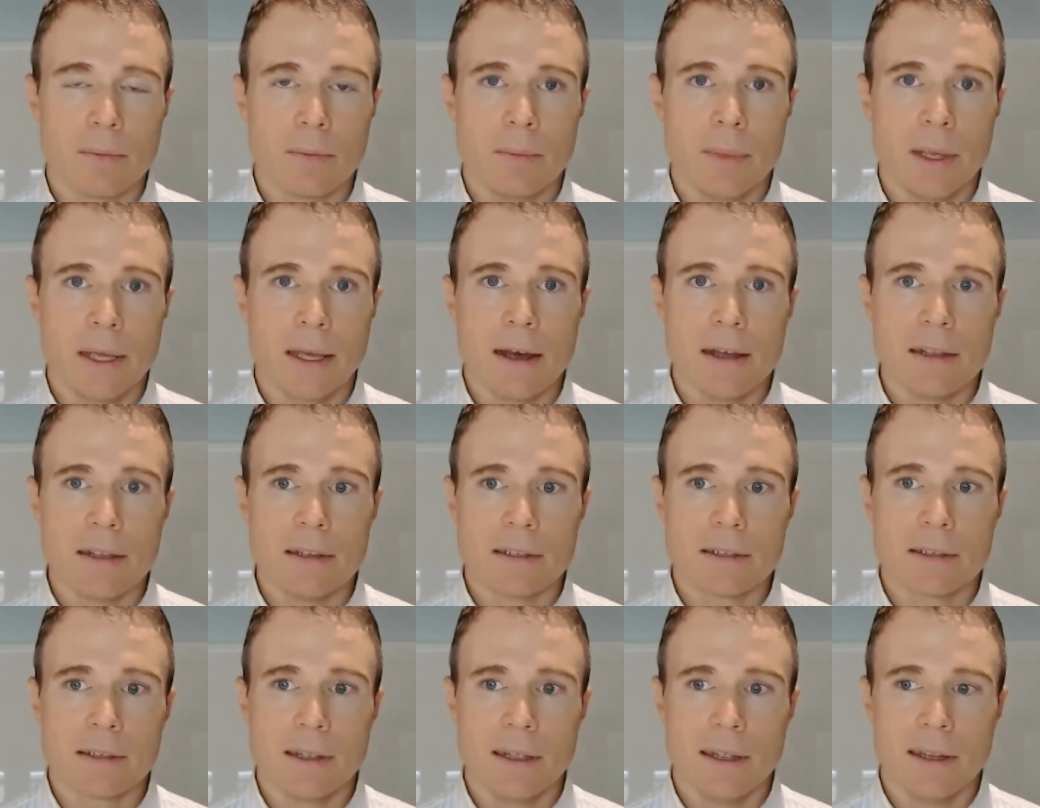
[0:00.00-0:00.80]

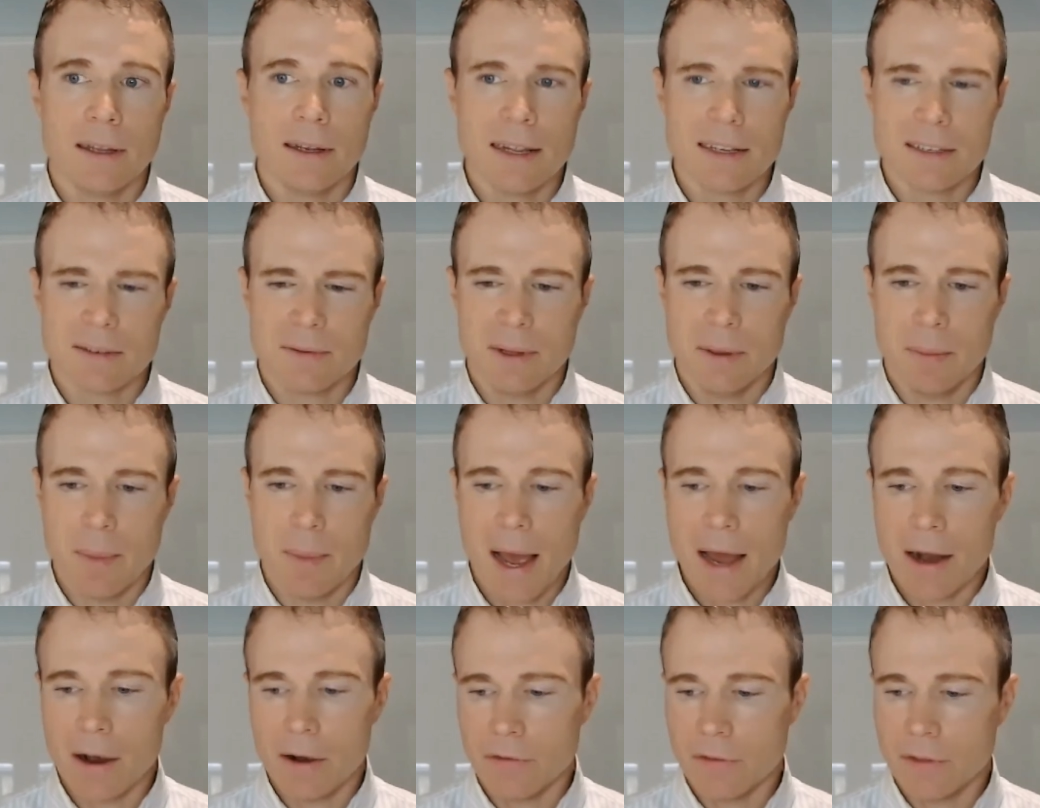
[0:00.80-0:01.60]
because it doesn't really
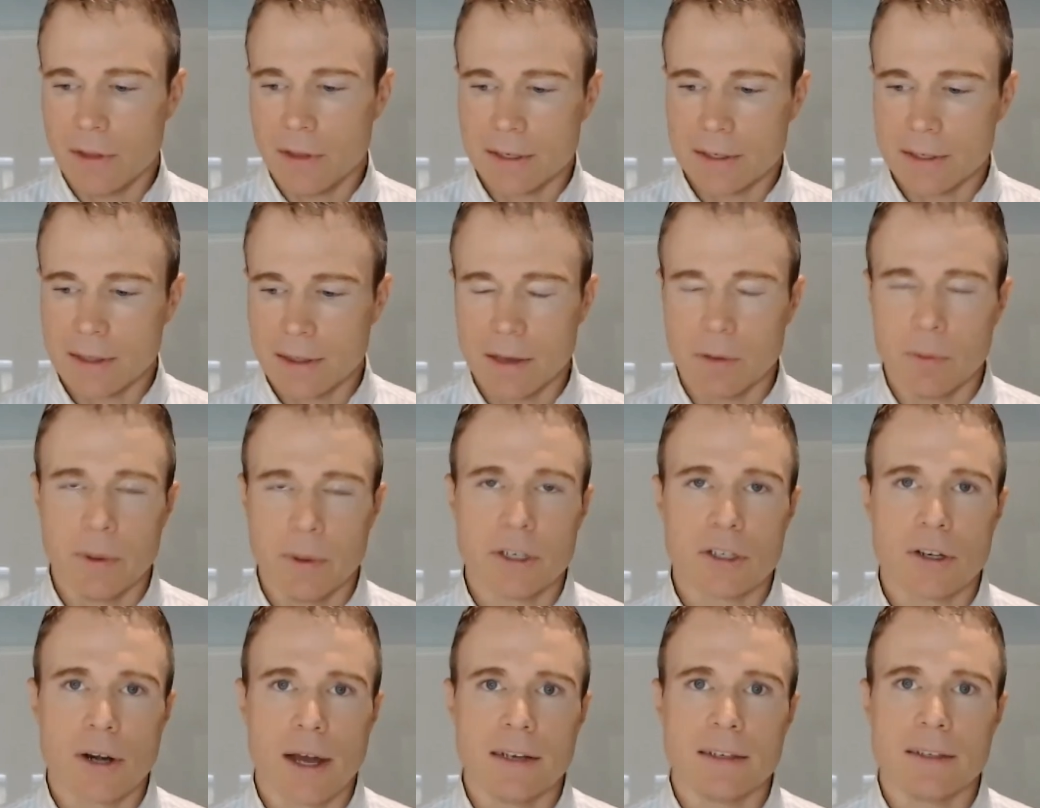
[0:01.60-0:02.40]
matter if this thing
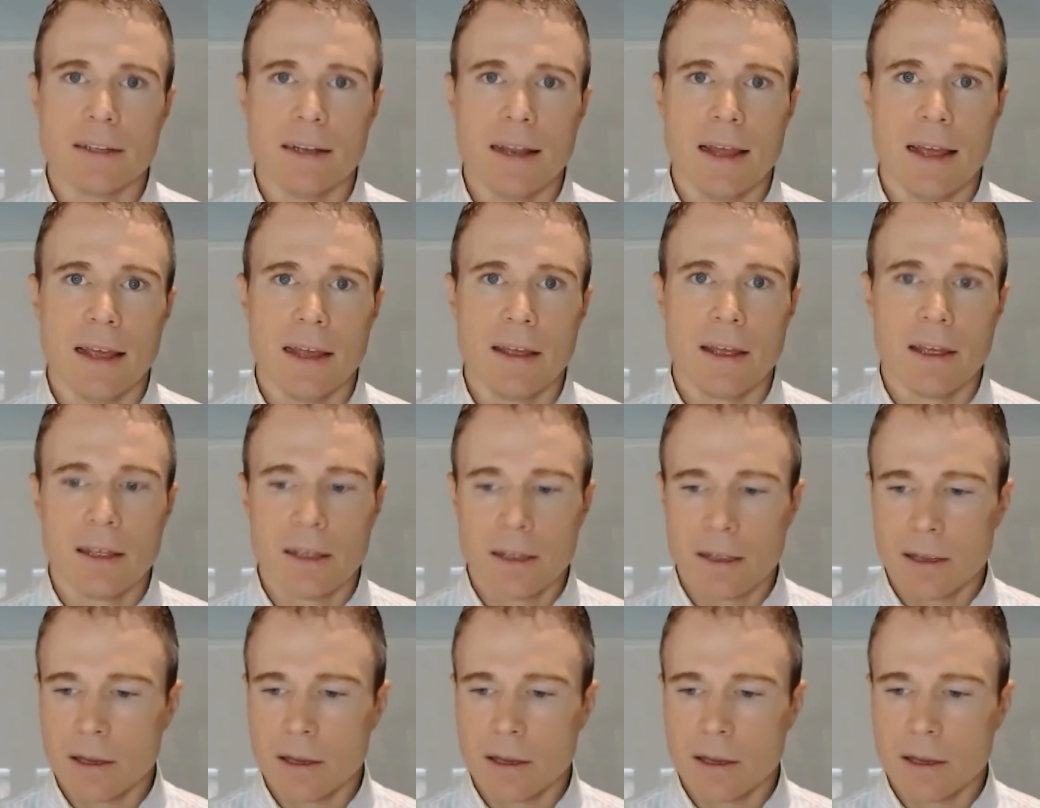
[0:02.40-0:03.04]
we tried today